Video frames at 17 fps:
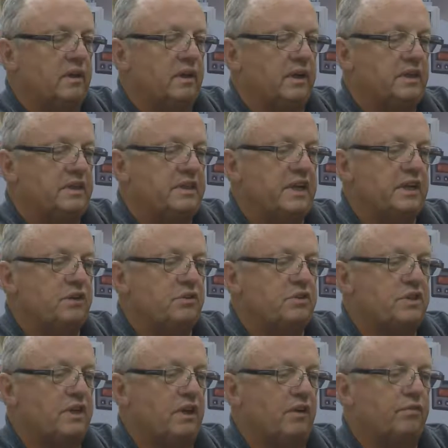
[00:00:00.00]
Continue
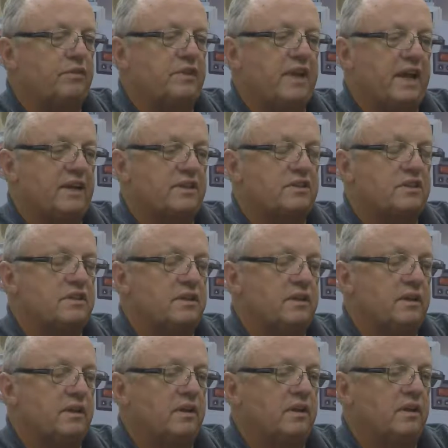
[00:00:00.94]
self-test,
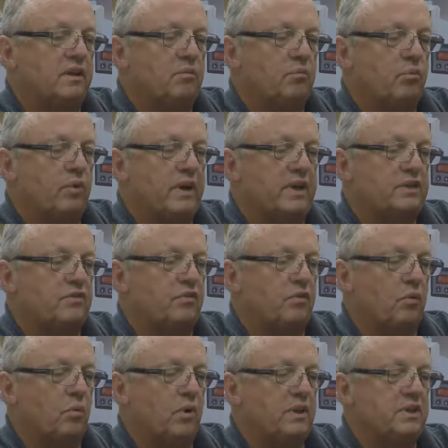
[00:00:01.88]
press
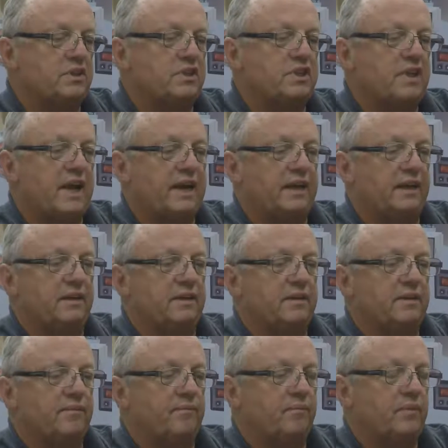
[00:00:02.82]
for 1
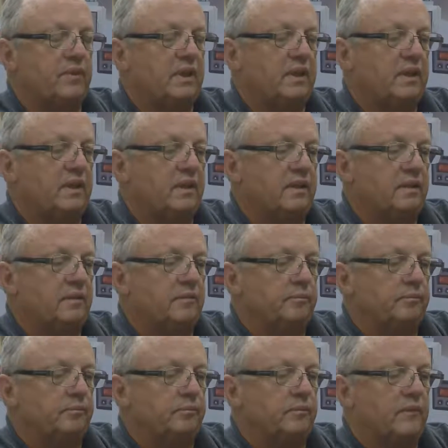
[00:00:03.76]
second.
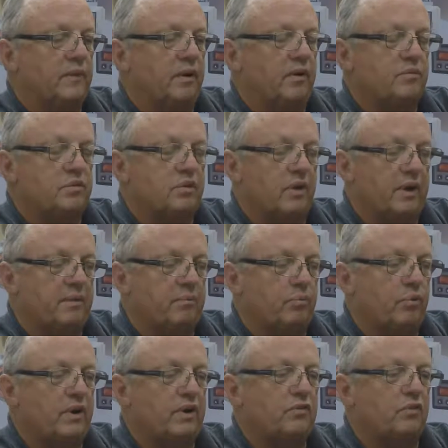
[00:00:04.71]
I'm sorry,
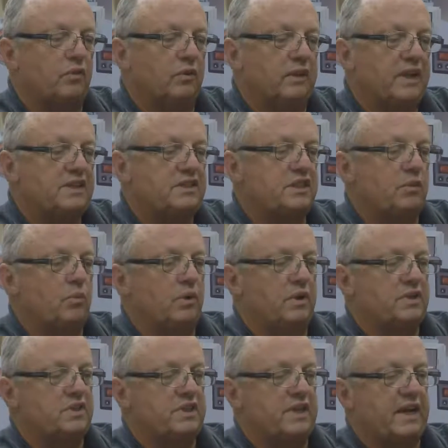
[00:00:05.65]
press for less than
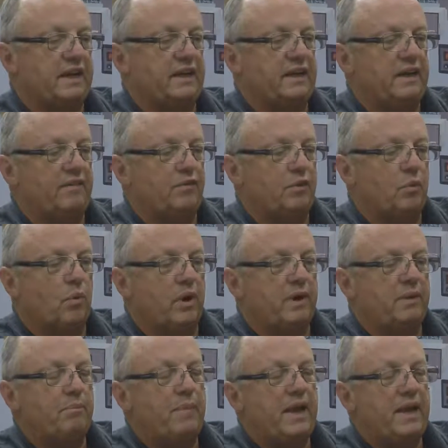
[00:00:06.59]
1 second. If you
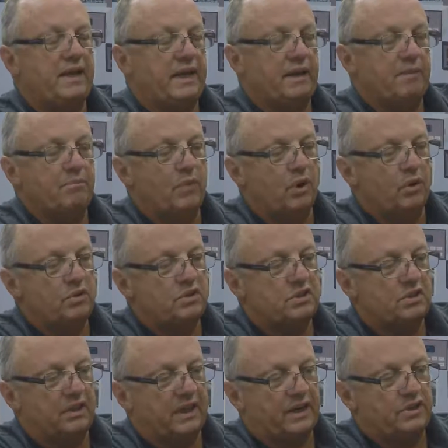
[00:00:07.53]
want to make a mode
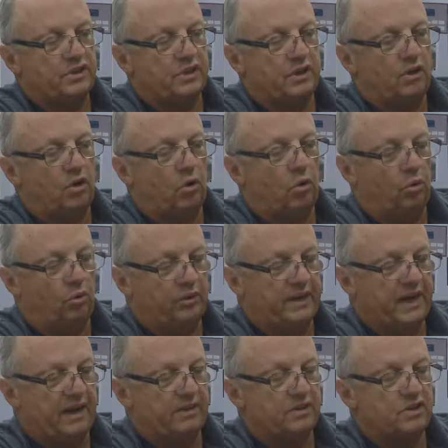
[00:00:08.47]
selection, hold
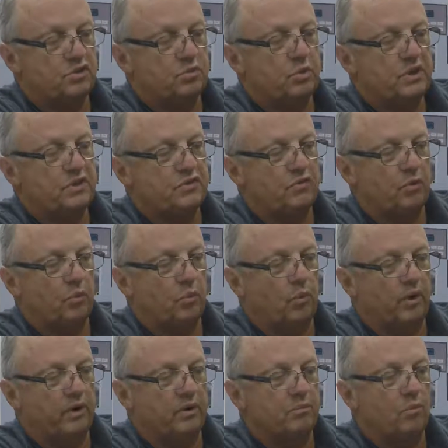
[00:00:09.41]
down the switch for
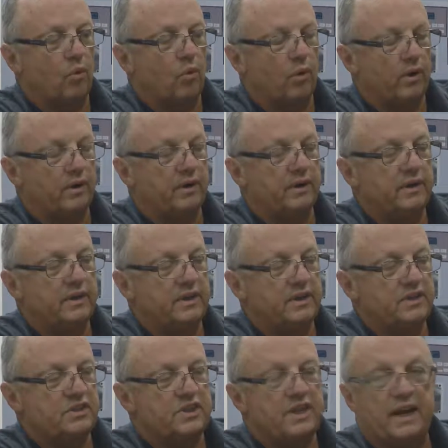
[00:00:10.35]
1 or more
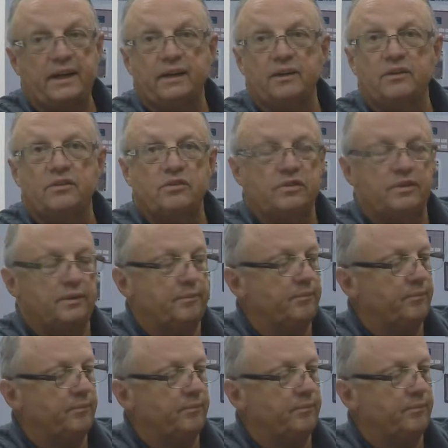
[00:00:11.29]
seconds.